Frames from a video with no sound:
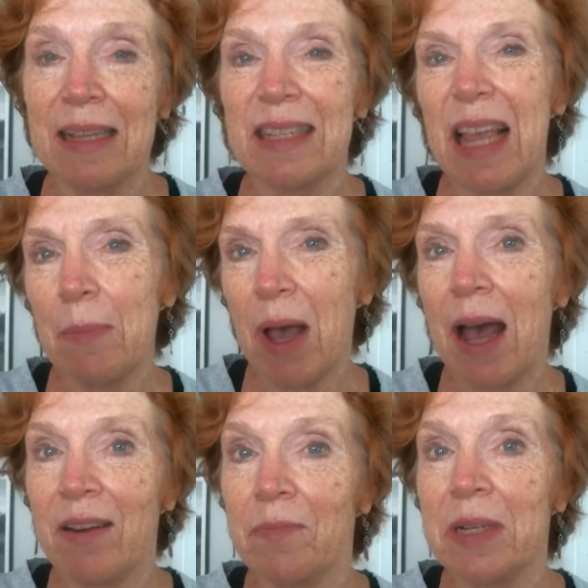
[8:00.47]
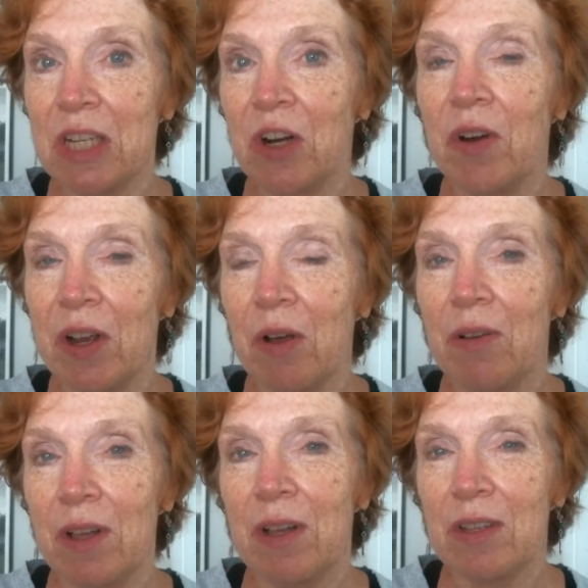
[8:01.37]
same kind of
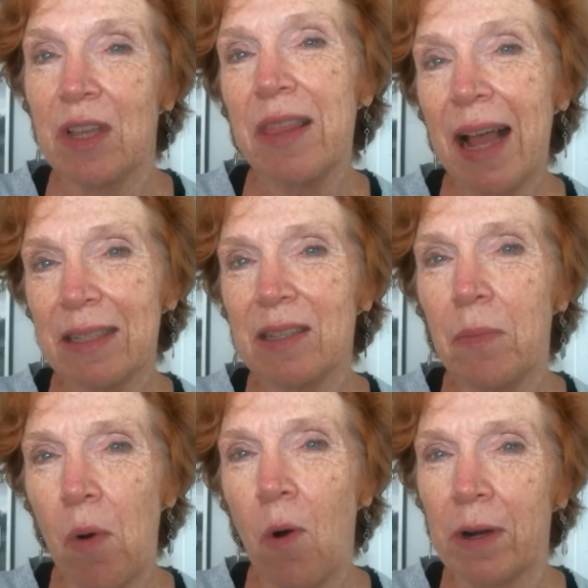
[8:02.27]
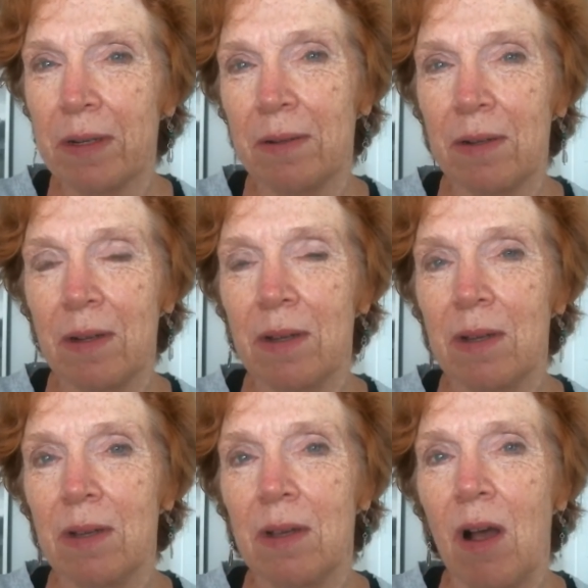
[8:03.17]
material. So that's important.
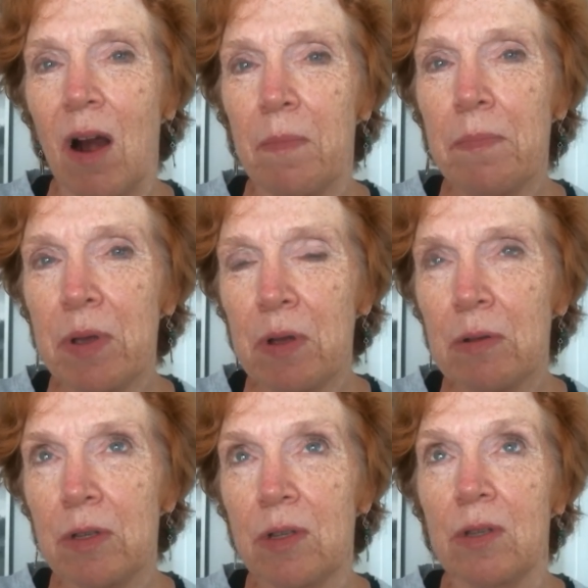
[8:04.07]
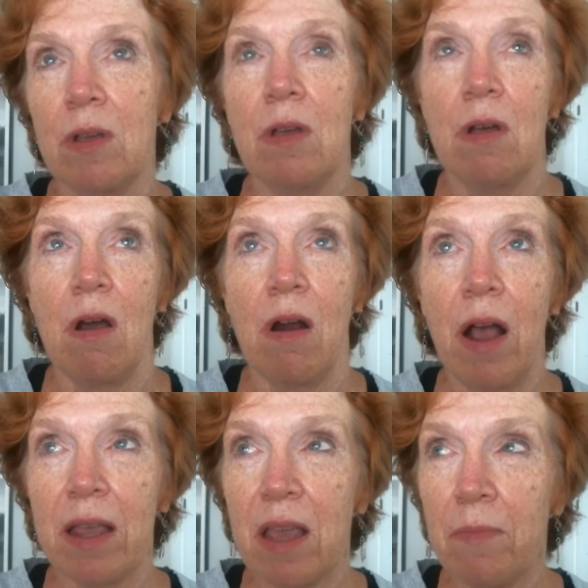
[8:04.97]
Our boots, our
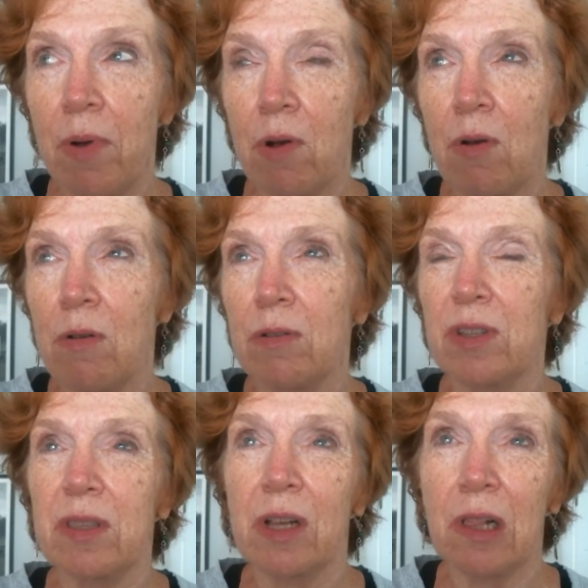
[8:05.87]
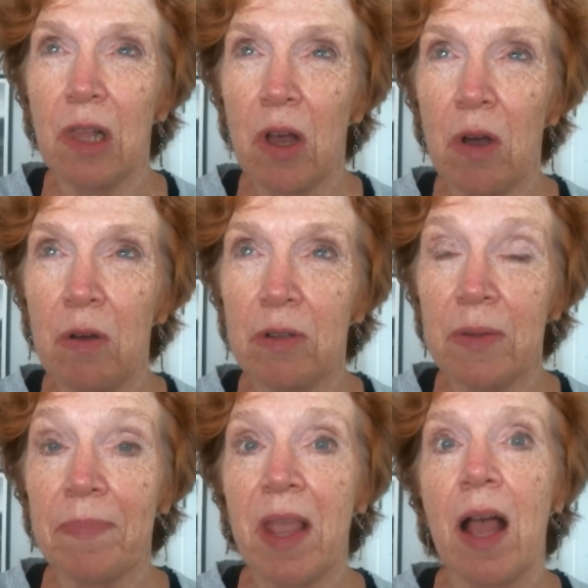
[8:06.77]
hiking poles, the
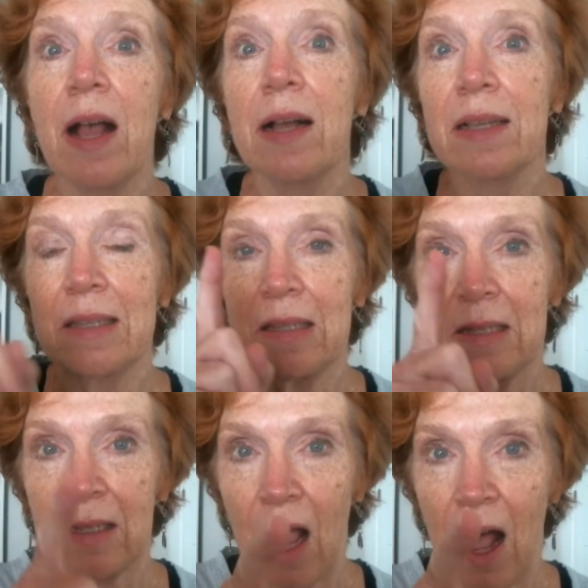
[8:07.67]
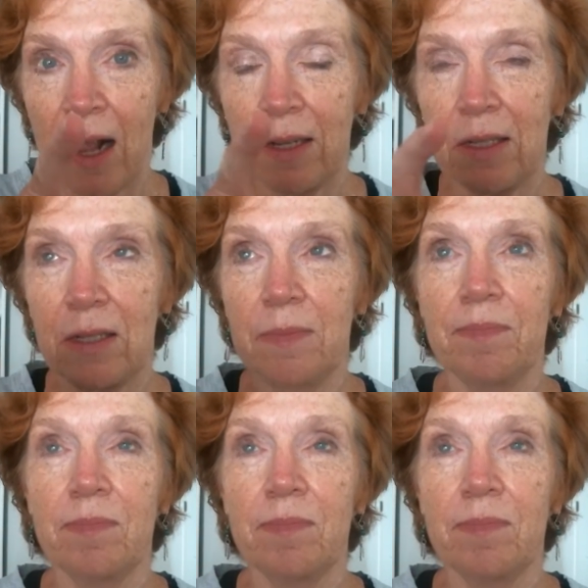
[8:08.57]
clothes, socks.